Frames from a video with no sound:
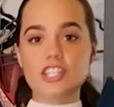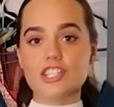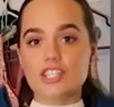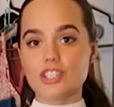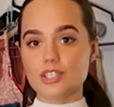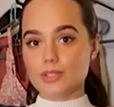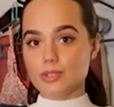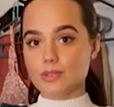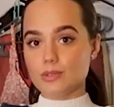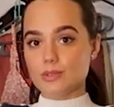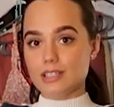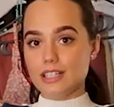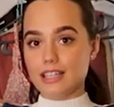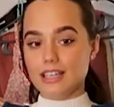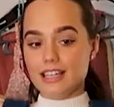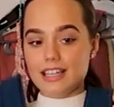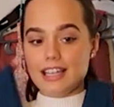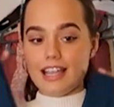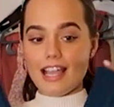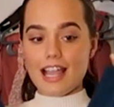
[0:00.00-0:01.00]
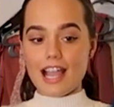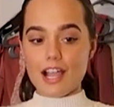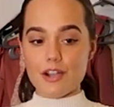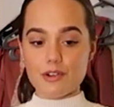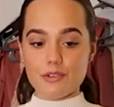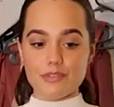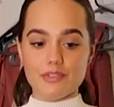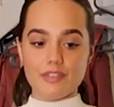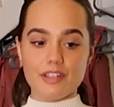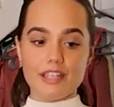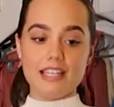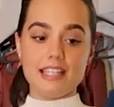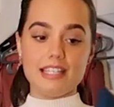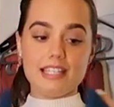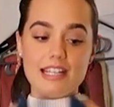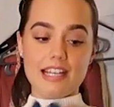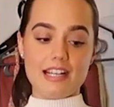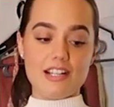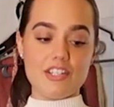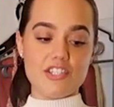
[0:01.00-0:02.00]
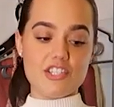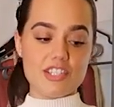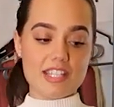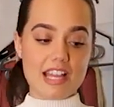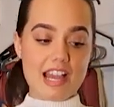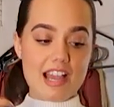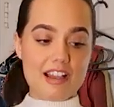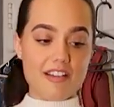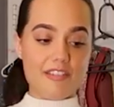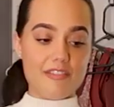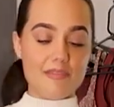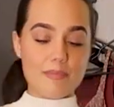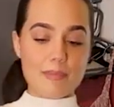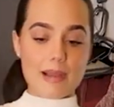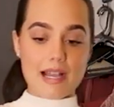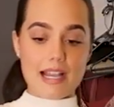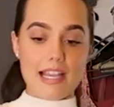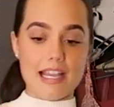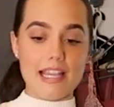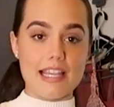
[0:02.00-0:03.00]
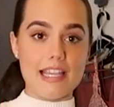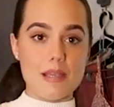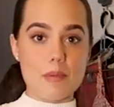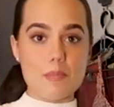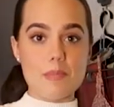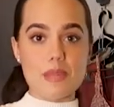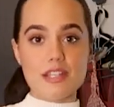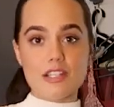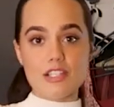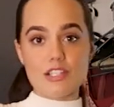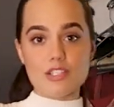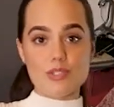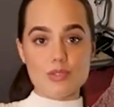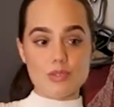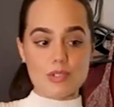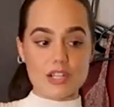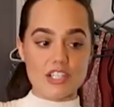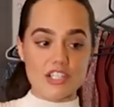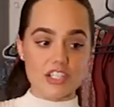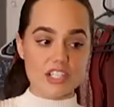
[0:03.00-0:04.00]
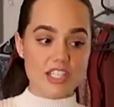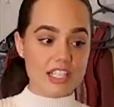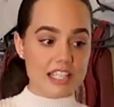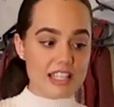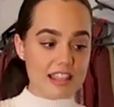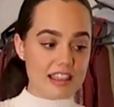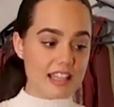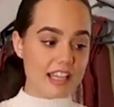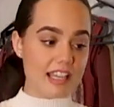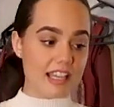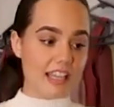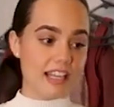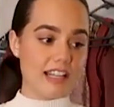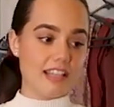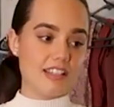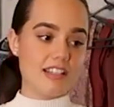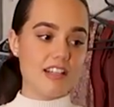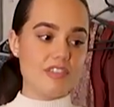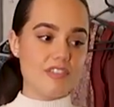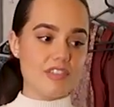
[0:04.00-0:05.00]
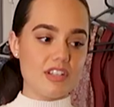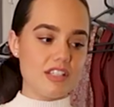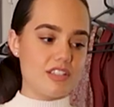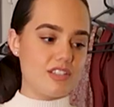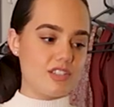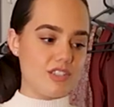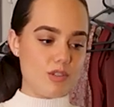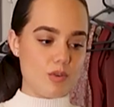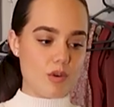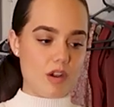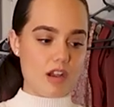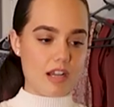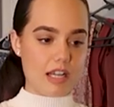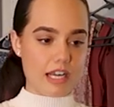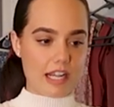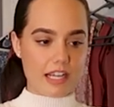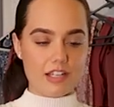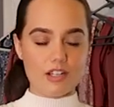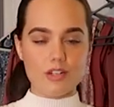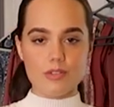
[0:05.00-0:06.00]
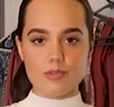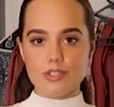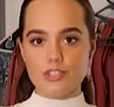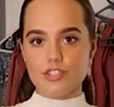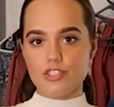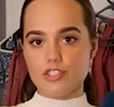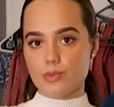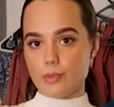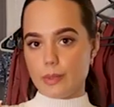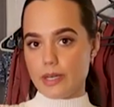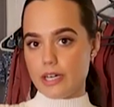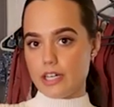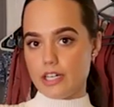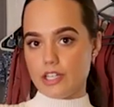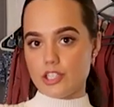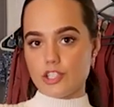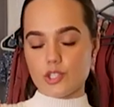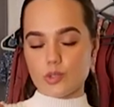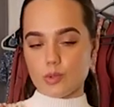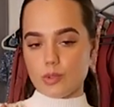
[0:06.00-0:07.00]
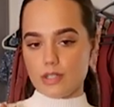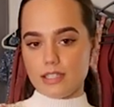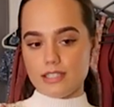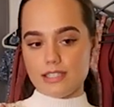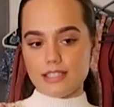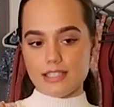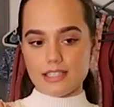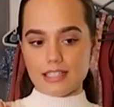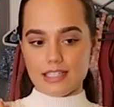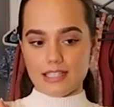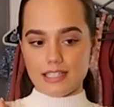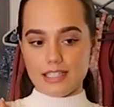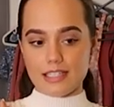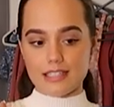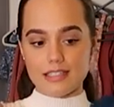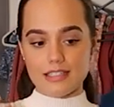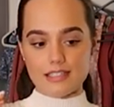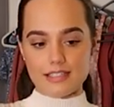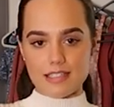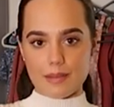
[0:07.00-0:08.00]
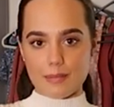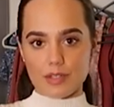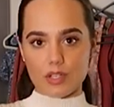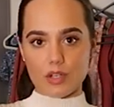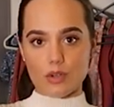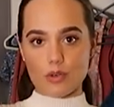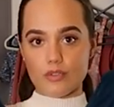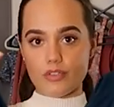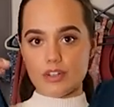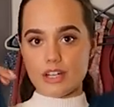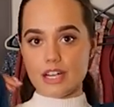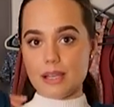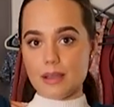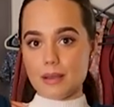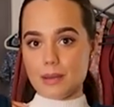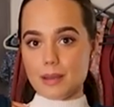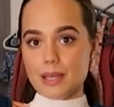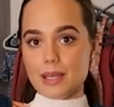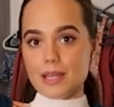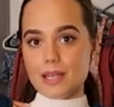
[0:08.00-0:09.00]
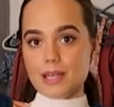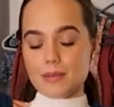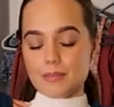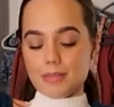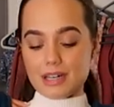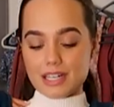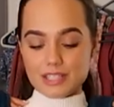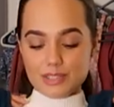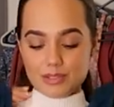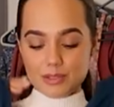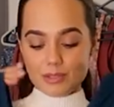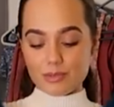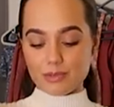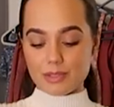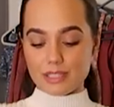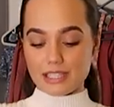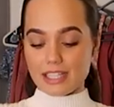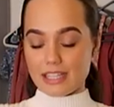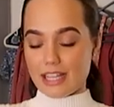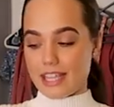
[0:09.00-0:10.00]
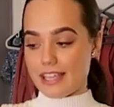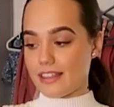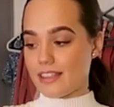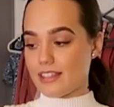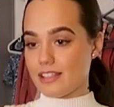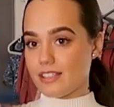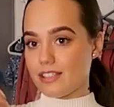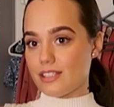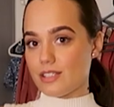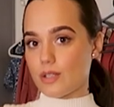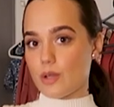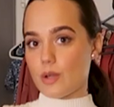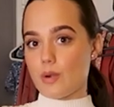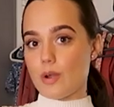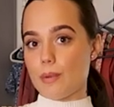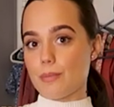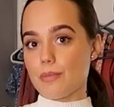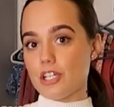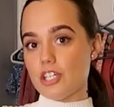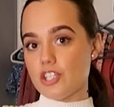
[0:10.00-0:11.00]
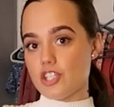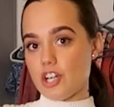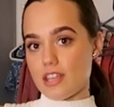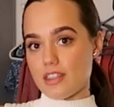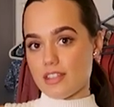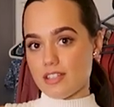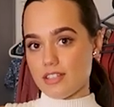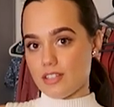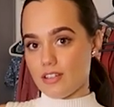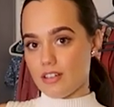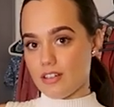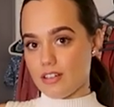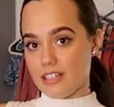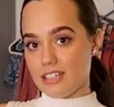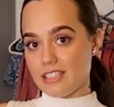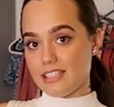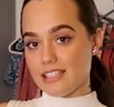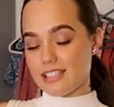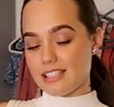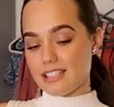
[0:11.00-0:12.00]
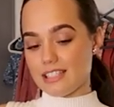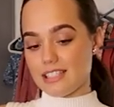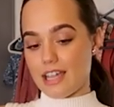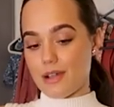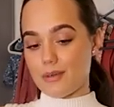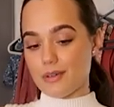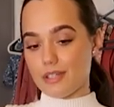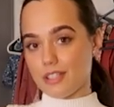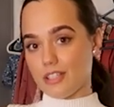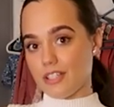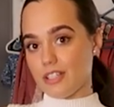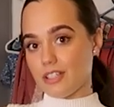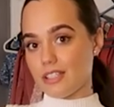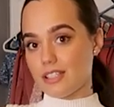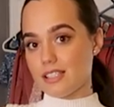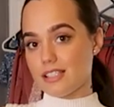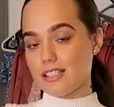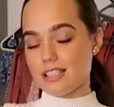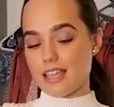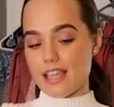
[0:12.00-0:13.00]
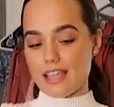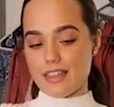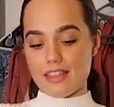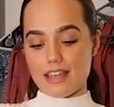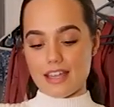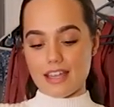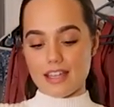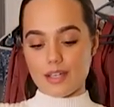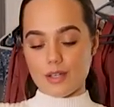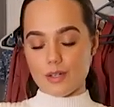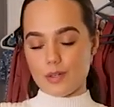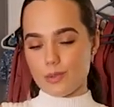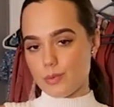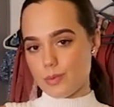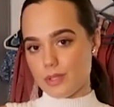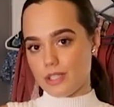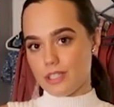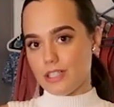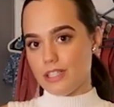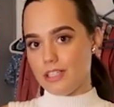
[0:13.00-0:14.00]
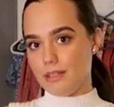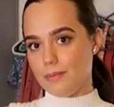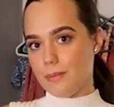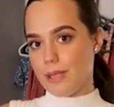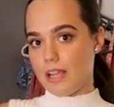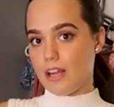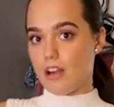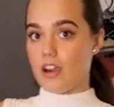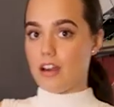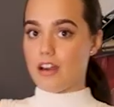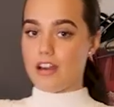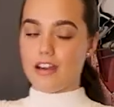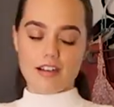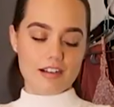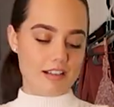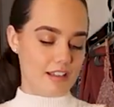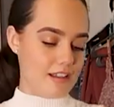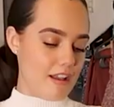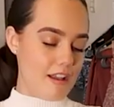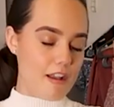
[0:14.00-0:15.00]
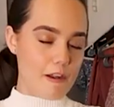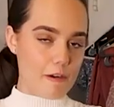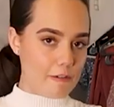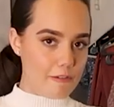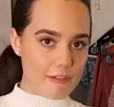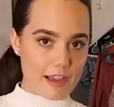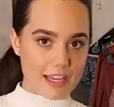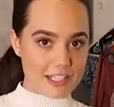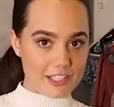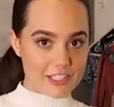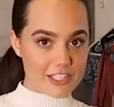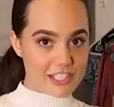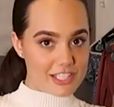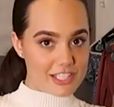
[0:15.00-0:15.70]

a cute outfit and I'll just have my bathing suit underneath it. And then if it is too hot, I can always just wear shorts and something over it. But I do really like this, so I'm gonna try this on and see how it looks and then we'll make our final